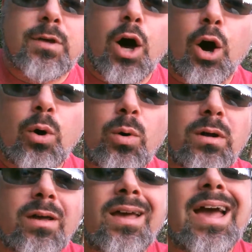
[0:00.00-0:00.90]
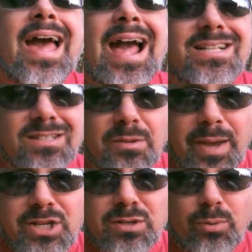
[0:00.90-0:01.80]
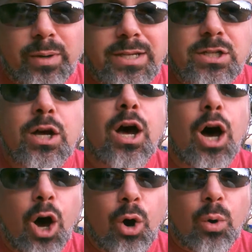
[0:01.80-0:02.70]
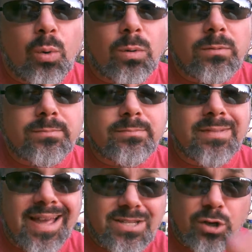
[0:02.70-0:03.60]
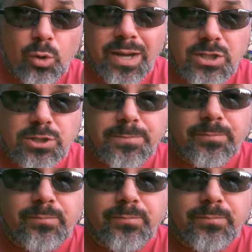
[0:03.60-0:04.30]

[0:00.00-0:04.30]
Oh... Exclamation point, O, as in O-H.